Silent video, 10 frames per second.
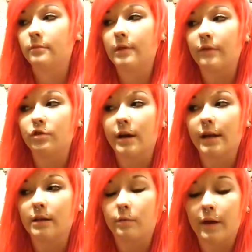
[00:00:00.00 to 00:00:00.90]
never
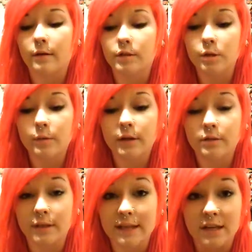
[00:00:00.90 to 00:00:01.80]
tried it in the way I was doing,
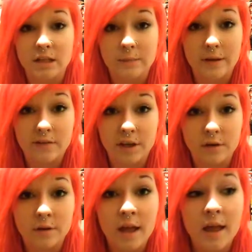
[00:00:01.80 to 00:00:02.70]
so I decided not to make a
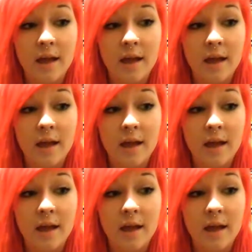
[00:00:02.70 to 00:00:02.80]
video.